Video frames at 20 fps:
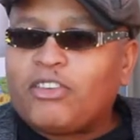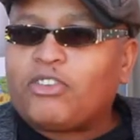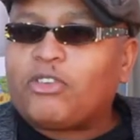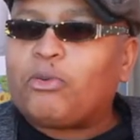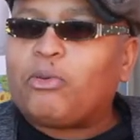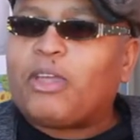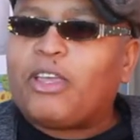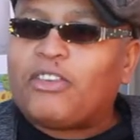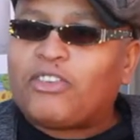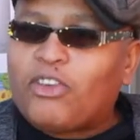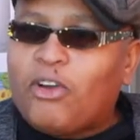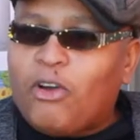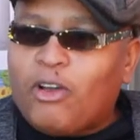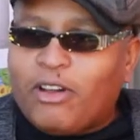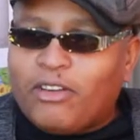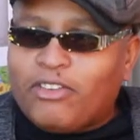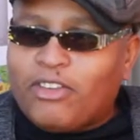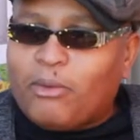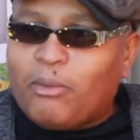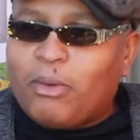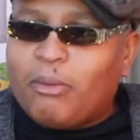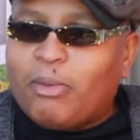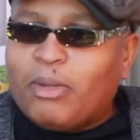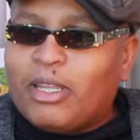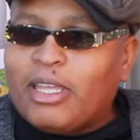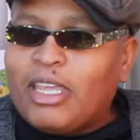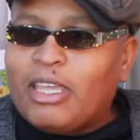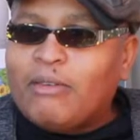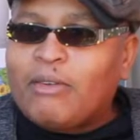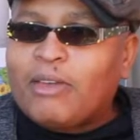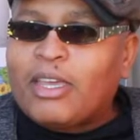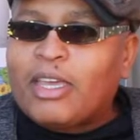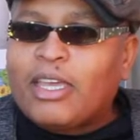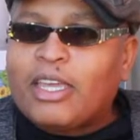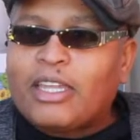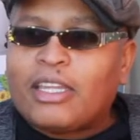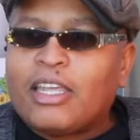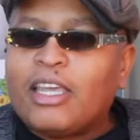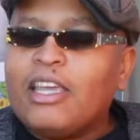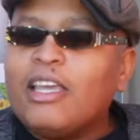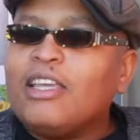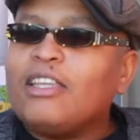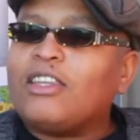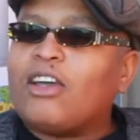to showcase the artists that we believe in,